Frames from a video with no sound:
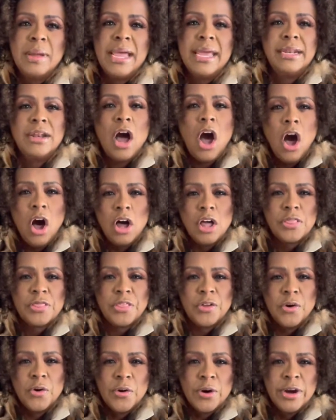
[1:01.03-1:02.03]
and
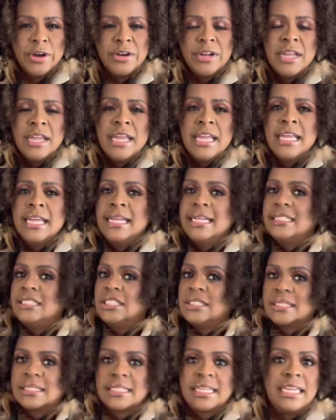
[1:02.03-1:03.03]
hawthorn.
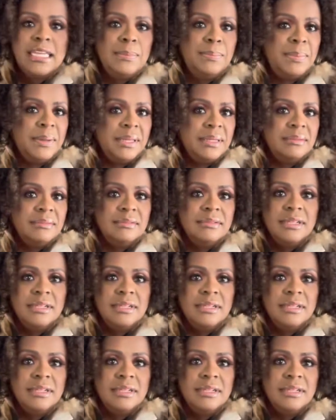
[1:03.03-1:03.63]
Just keep it.